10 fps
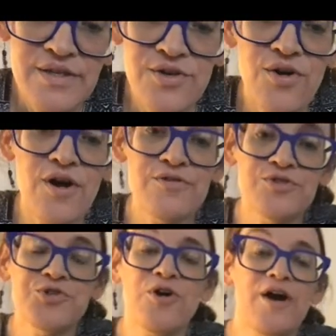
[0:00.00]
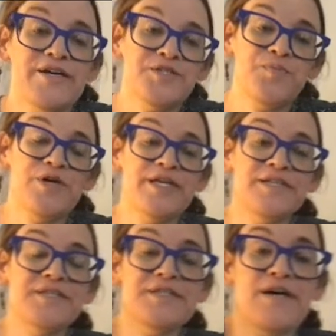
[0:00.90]
are other tries, but
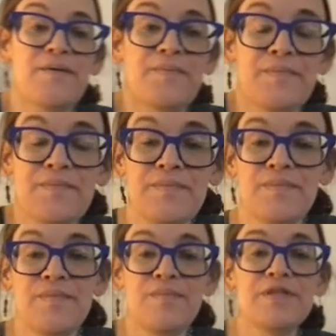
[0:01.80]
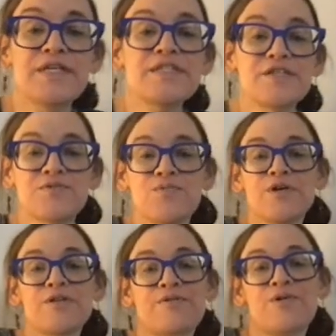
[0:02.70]
this is
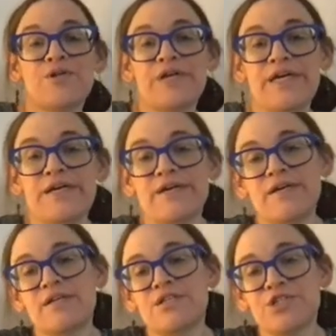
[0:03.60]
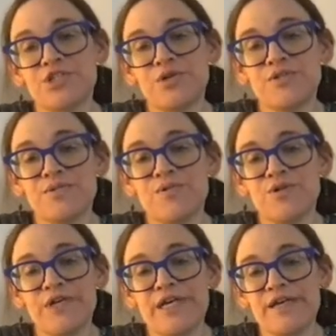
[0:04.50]
really shows a
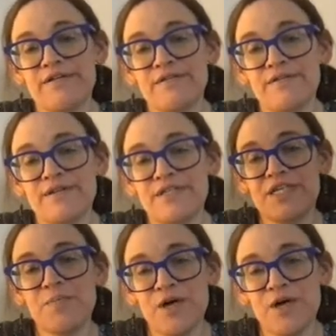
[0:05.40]
really deep